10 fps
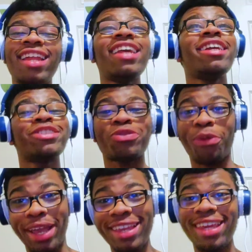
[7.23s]
It is
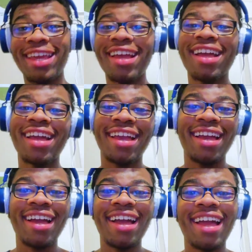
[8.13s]
raining,
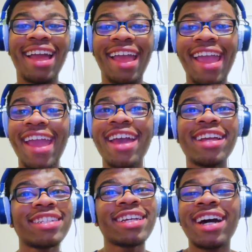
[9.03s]

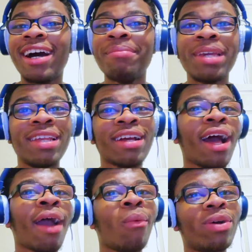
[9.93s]
and I mean,
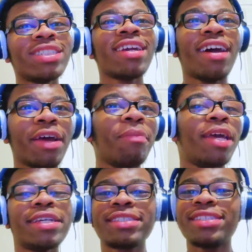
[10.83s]
I wasn't gonna
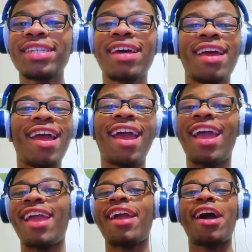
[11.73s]
miss
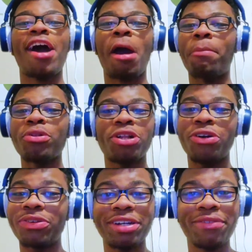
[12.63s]
a
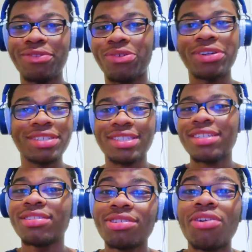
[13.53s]
upload, of
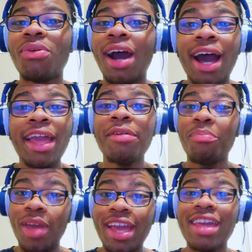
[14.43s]
course. So I
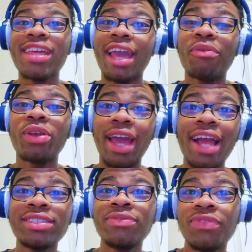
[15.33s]
am making a
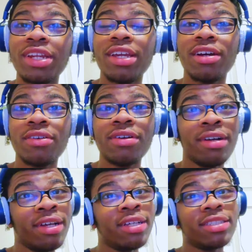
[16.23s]
reaction video.
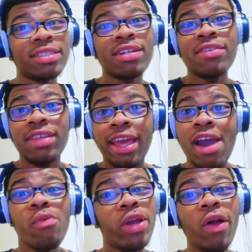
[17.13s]
So
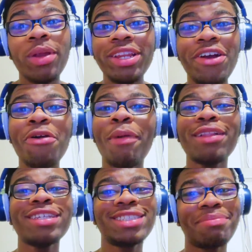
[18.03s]
yeah, we already know
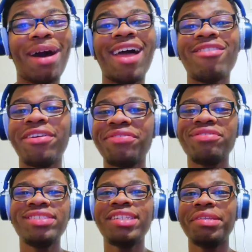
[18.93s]
about the Smile. If
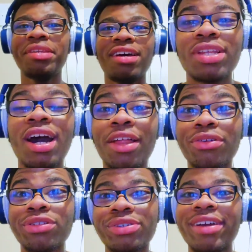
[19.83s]
you've seen the
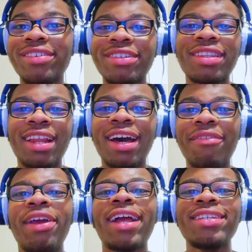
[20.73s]
other trailer that I
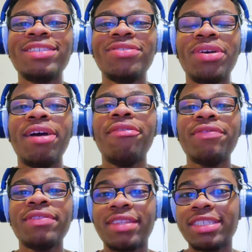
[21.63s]
reacted to
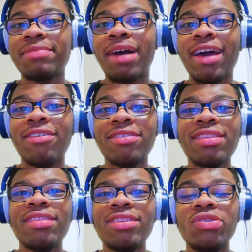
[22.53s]
of the Smile,
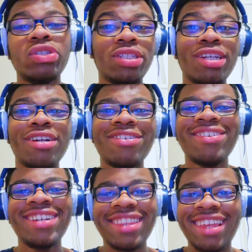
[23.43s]
you should
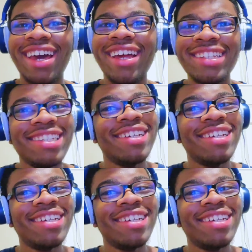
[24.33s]
know that